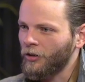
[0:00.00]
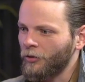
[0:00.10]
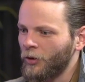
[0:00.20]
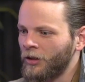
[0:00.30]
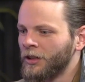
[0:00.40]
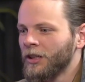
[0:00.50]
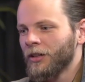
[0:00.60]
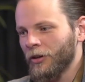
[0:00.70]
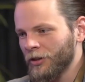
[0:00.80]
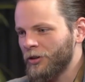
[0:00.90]
Well,
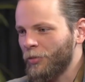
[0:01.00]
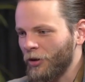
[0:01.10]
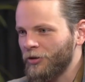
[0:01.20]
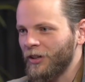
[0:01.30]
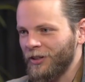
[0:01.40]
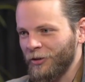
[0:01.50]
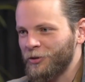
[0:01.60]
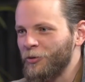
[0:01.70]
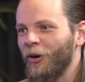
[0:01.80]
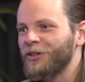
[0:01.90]
there is the personal, there is
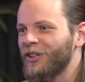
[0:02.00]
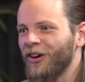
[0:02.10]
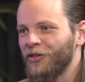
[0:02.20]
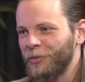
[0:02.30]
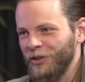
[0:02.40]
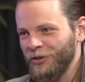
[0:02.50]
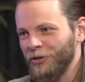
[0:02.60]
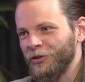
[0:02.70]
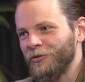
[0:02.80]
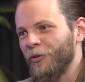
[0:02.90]
to ourselves, but there's
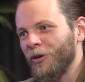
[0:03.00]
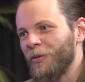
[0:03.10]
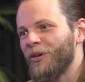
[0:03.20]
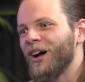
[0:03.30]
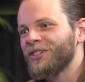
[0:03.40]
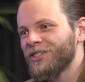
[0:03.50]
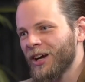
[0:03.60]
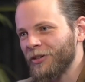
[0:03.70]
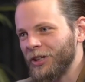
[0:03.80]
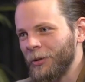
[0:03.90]
also for our
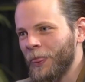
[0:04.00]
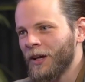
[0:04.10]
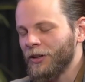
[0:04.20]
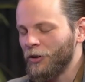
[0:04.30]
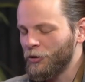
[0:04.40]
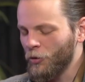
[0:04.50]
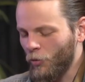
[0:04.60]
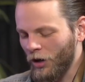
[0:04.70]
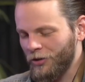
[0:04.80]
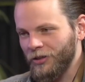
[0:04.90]
posterity. You know, you
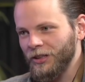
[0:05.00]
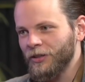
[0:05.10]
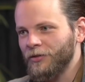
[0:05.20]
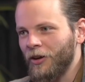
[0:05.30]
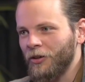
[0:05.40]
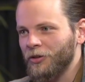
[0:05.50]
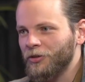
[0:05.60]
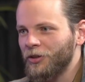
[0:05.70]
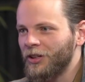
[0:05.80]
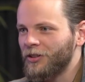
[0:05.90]
want to live longer
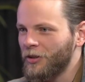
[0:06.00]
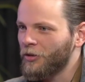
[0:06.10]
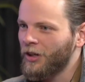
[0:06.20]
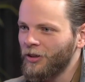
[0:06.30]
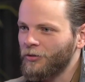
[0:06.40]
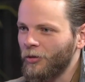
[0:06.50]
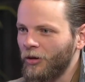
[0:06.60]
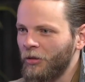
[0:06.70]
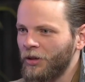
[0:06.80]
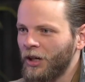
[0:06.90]
so you can see your kids grow
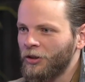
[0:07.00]
up.